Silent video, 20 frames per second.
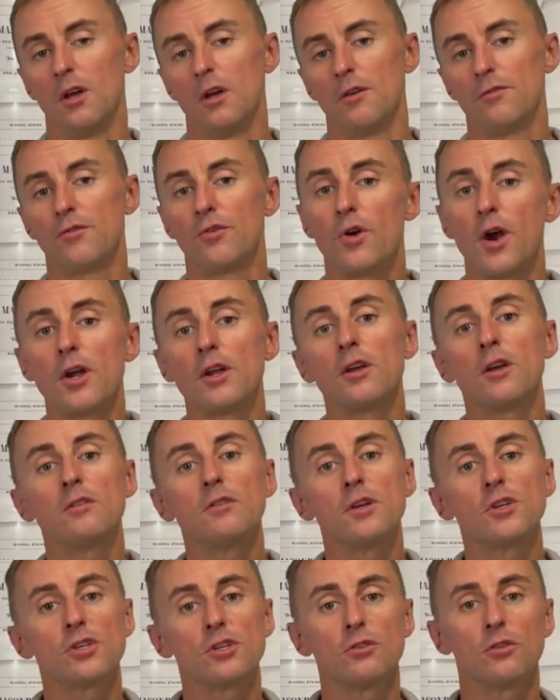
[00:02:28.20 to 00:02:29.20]
For any
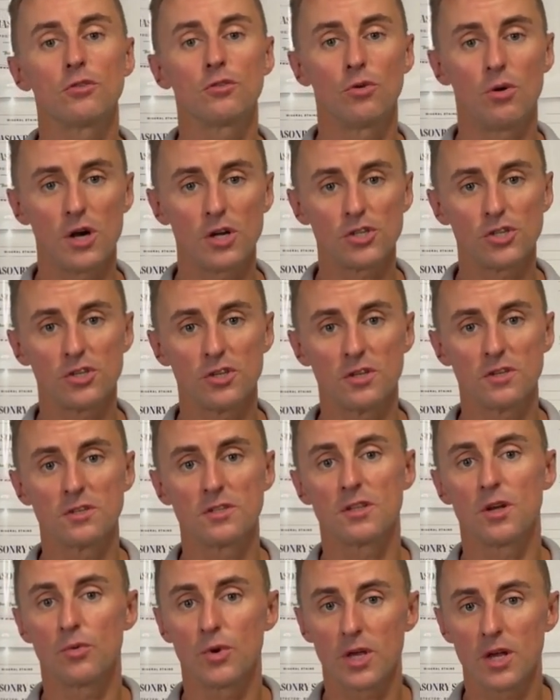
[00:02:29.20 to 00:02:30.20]
additional questions
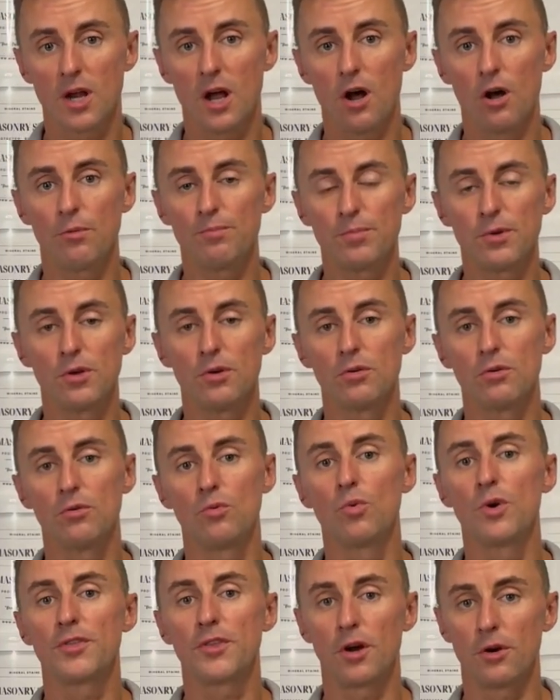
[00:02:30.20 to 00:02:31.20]
that we could help you
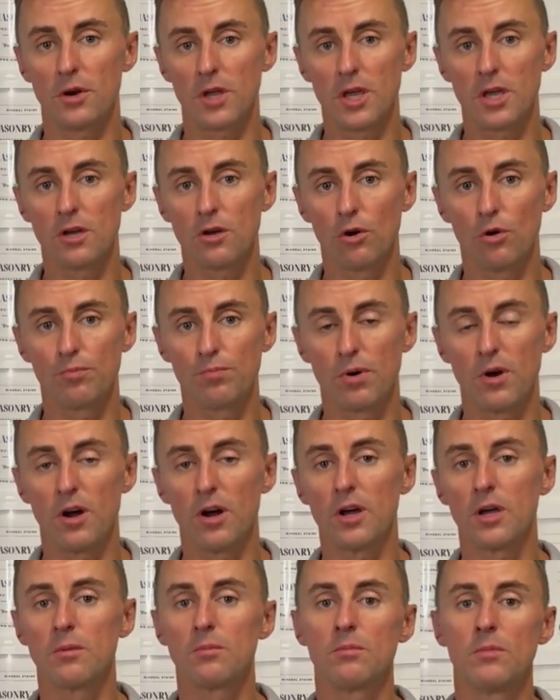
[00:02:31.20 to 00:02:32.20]
with our
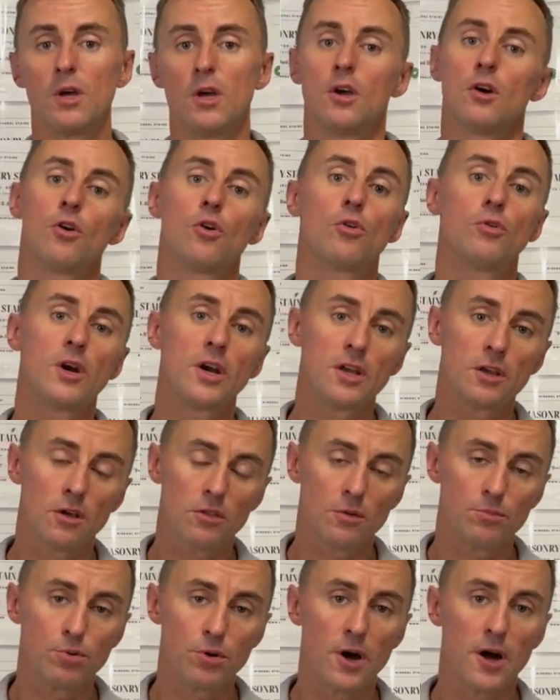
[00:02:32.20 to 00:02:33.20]
Eco-Prim or any other
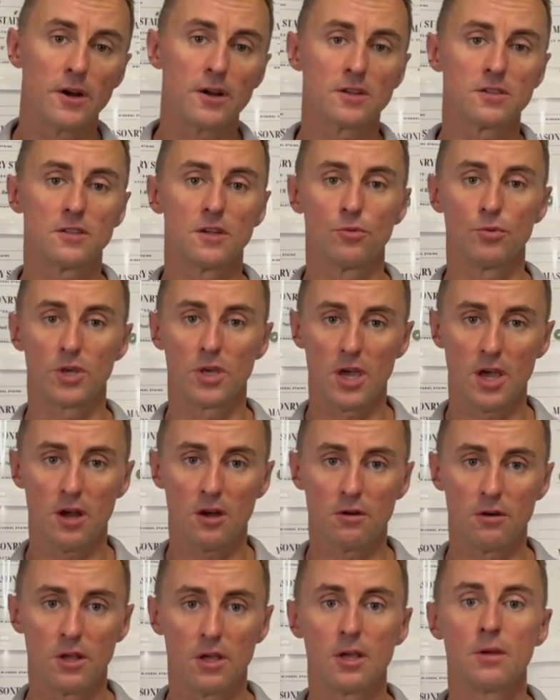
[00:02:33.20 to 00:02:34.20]
products that we
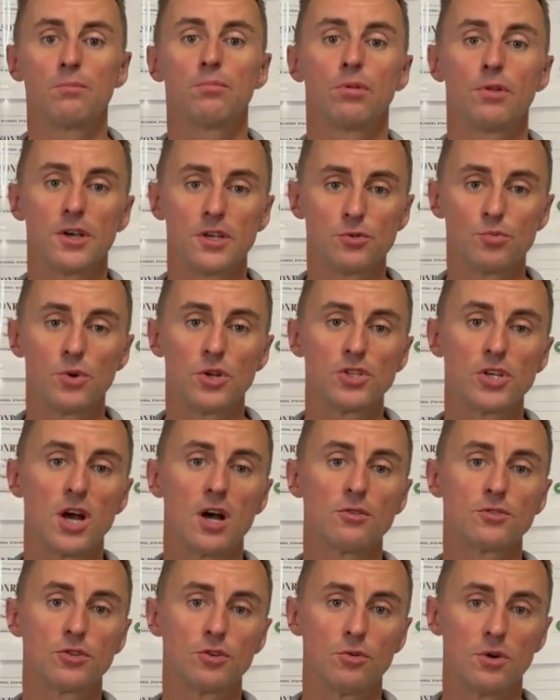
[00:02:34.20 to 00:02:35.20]
carry, please reach
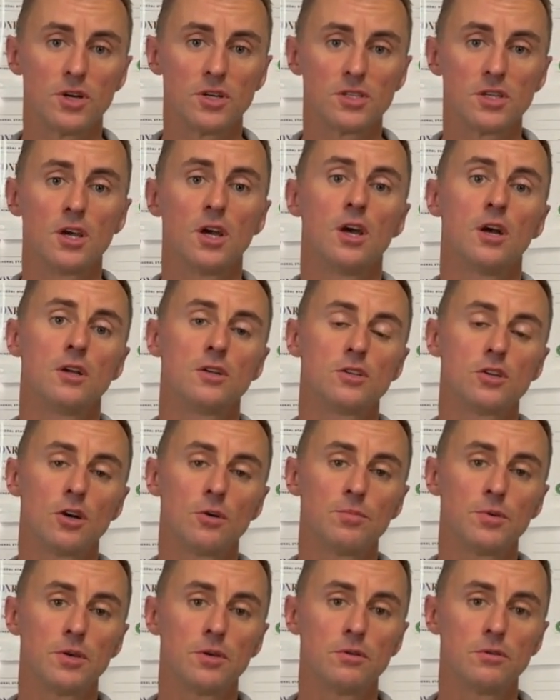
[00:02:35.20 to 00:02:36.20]
out to us,
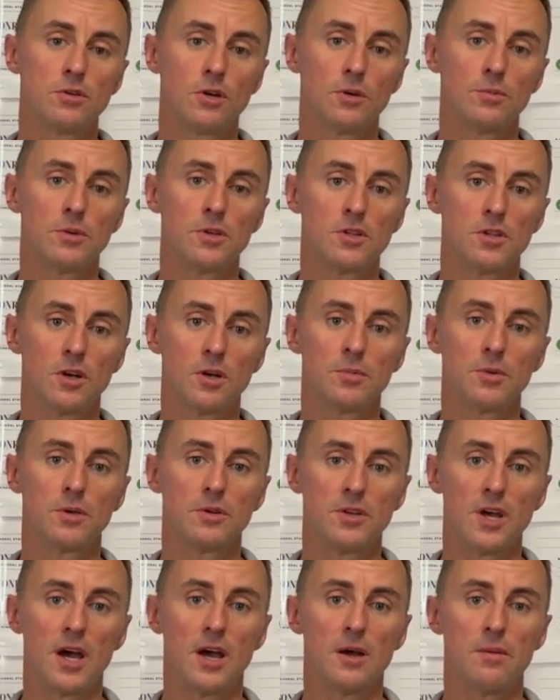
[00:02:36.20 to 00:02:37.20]

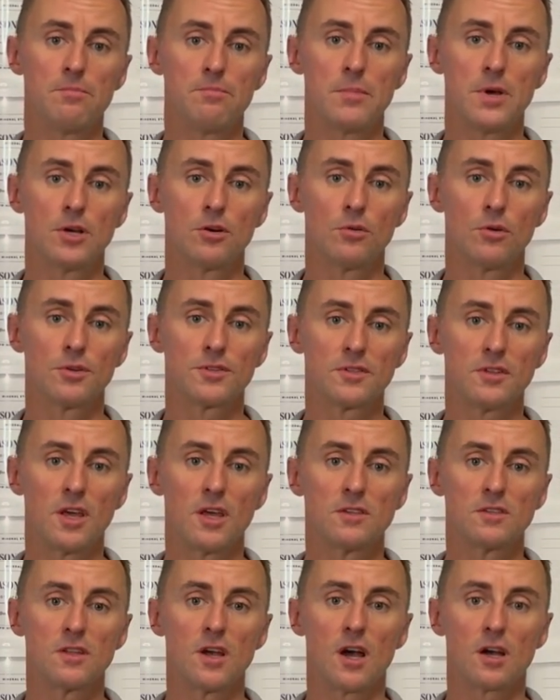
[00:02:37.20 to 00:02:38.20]

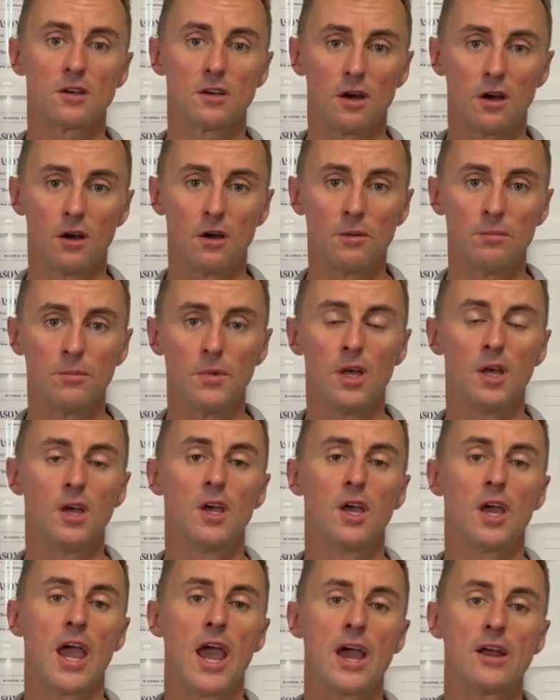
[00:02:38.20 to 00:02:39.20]
www.mineralstains.com,
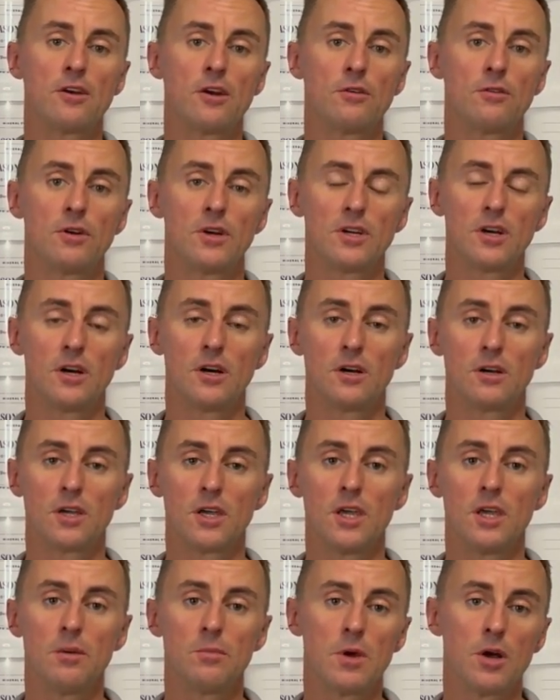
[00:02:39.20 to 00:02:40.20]
and our
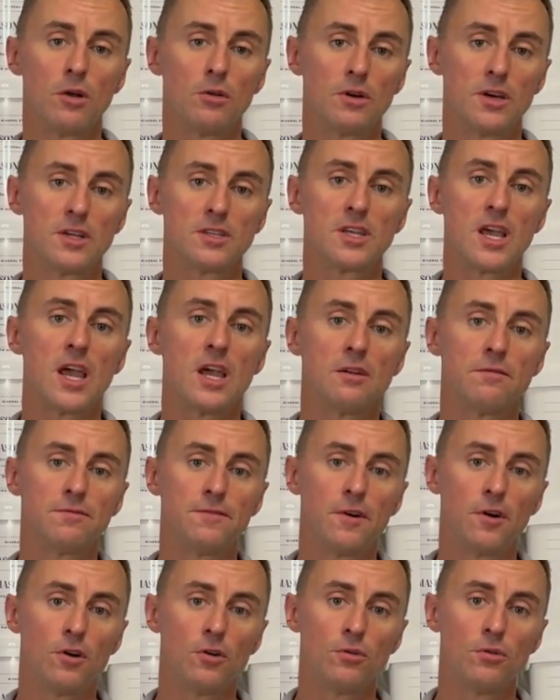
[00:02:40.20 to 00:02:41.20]
email is
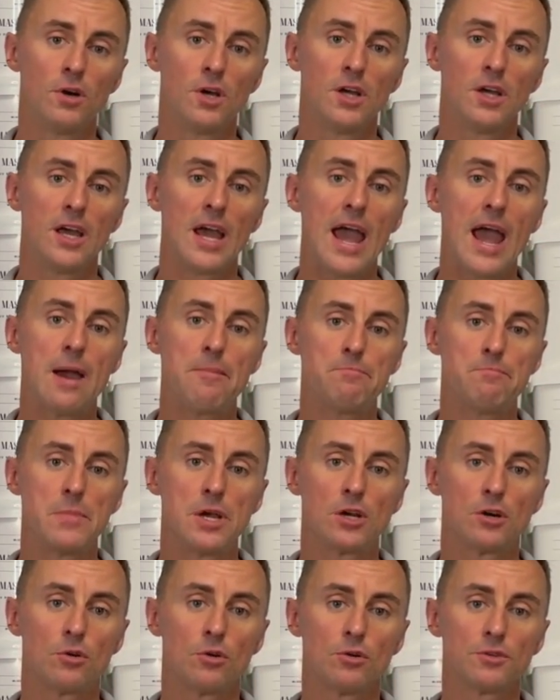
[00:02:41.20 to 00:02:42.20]

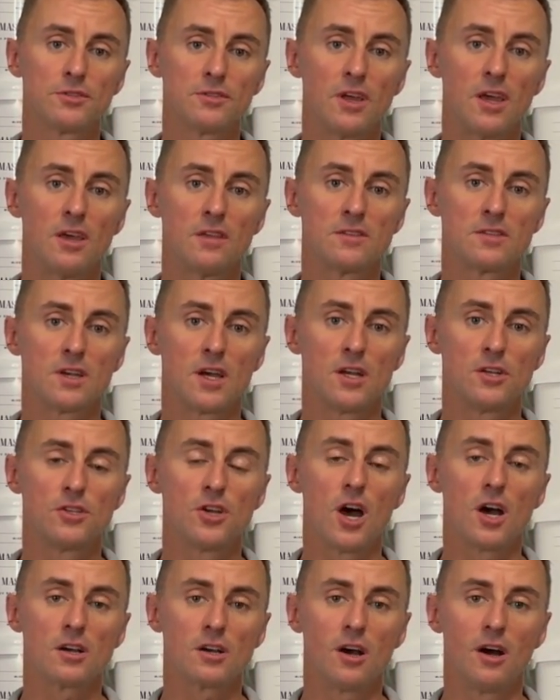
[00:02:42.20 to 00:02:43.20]

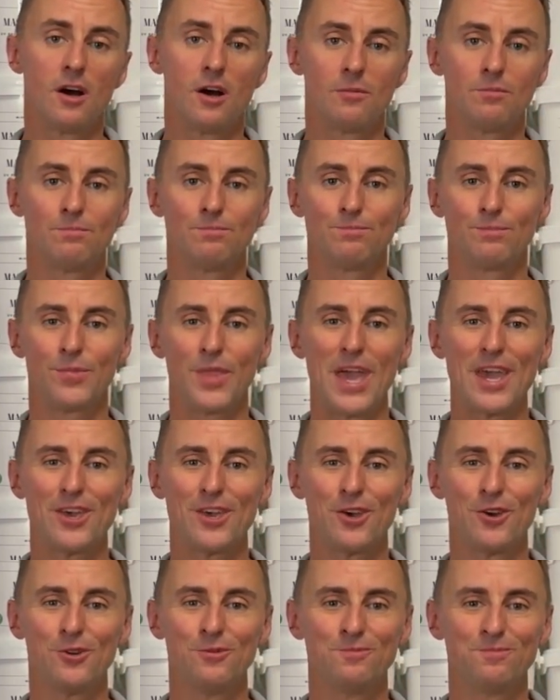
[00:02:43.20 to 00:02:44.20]
info@mineralstains.com. Thank
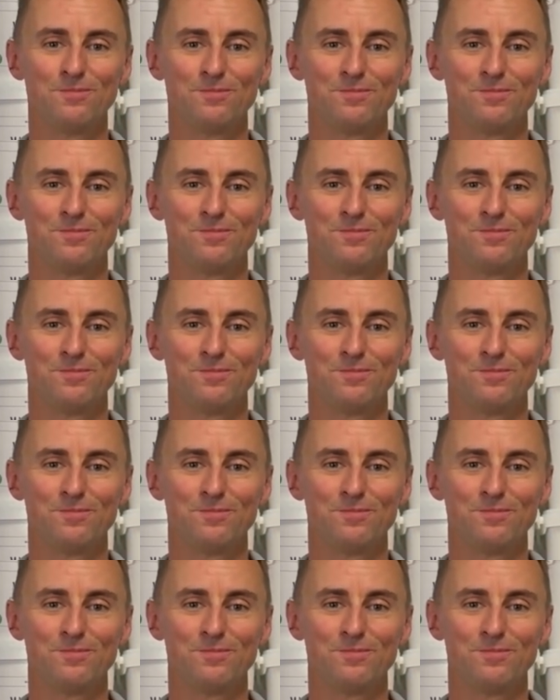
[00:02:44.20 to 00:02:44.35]
you.